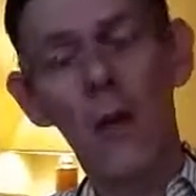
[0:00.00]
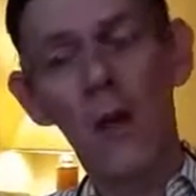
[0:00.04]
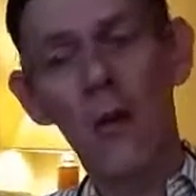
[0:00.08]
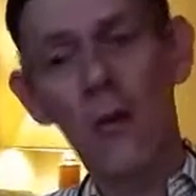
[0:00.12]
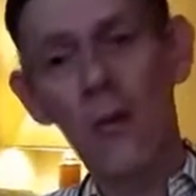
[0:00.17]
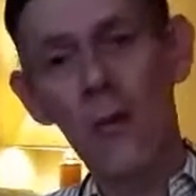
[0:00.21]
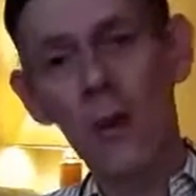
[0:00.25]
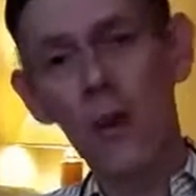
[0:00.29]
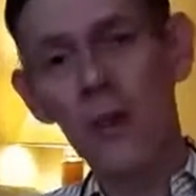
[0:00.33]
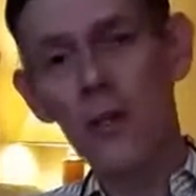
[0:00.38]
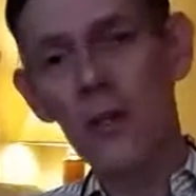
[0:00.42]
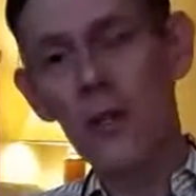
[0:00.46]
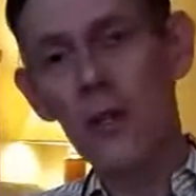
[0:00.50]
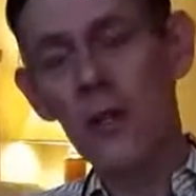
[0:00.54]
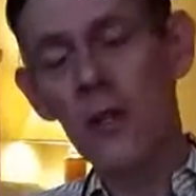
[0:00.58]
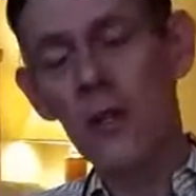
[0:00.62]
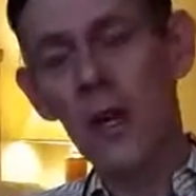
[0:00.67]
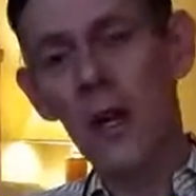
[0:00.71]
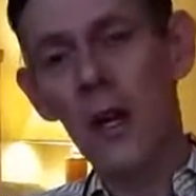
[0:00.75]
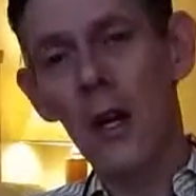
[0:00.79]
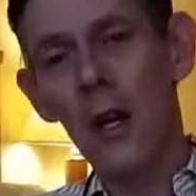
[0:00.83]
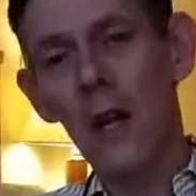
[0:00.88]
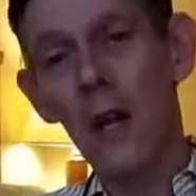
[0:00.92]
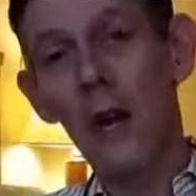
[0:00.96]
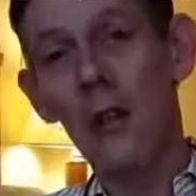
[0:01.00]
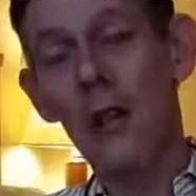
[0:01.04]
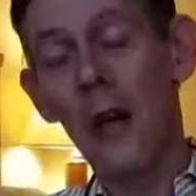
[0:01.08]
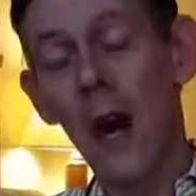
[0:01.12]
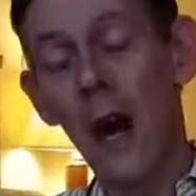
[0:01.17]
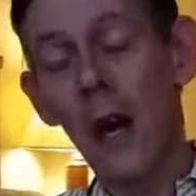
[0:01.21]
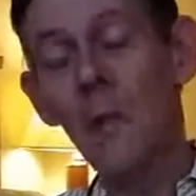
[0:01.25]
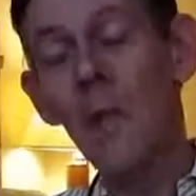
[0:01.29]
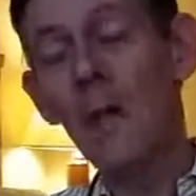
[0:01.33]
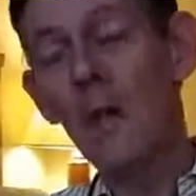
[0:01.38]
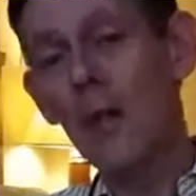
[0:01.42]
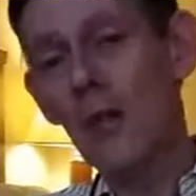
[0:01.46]
rich, a
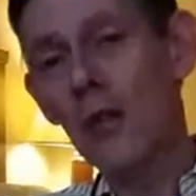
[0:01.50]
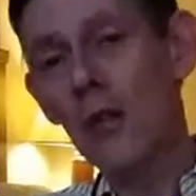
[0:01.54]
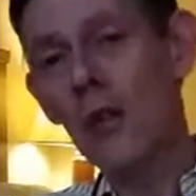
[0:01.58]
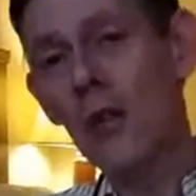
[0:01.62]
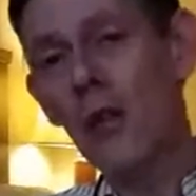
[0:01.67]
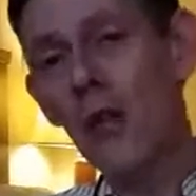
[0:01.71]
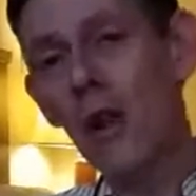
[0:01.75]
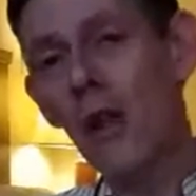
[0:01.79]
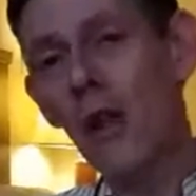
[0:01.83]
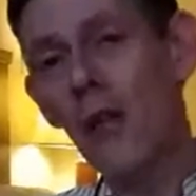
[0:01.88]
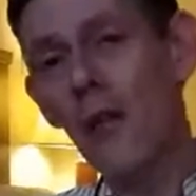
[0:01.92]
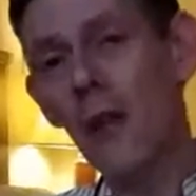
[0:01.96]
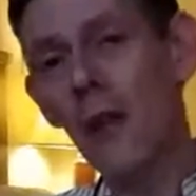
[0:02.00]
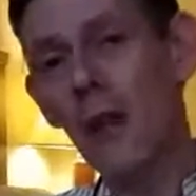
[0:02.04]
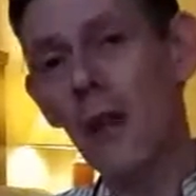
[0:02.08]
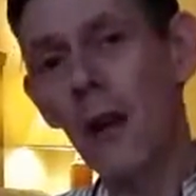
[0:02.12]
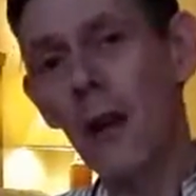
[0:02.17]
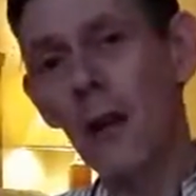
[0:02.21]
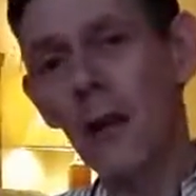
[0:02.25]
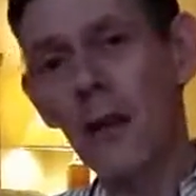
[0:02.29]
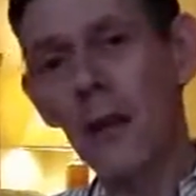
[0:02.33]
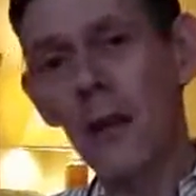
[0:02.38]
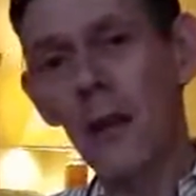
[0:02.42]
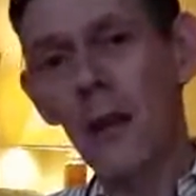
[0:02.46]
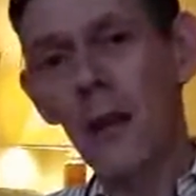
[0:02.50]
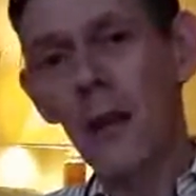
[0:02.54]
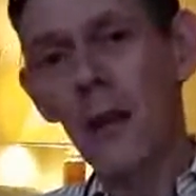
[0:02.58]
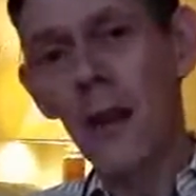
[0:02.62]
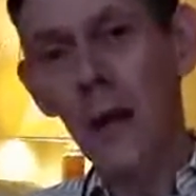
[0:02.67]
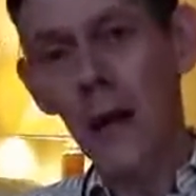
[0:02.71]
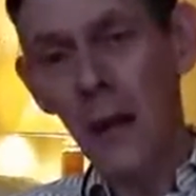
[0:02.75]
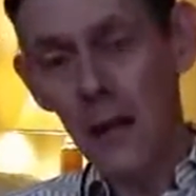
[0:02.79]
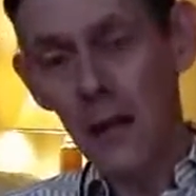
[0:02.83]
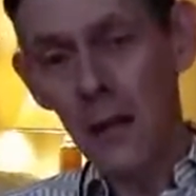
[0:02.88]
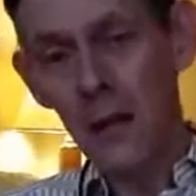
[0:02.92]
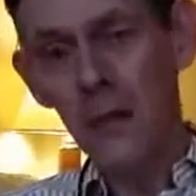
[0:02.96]
diamond-rich area,
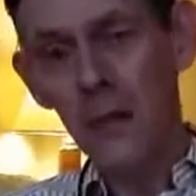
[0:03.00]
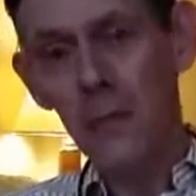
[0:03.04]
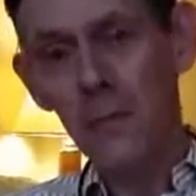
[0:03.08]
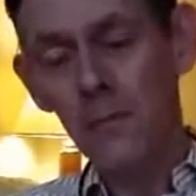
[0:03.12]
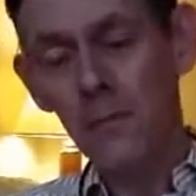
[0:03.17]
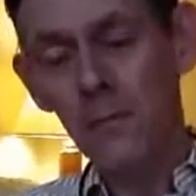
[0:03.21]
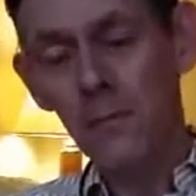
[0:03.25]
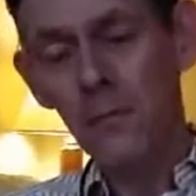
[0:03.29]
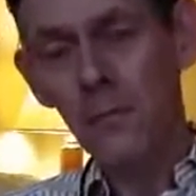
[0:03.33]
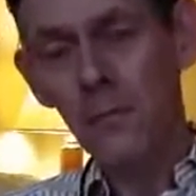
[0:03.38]
Cullinan,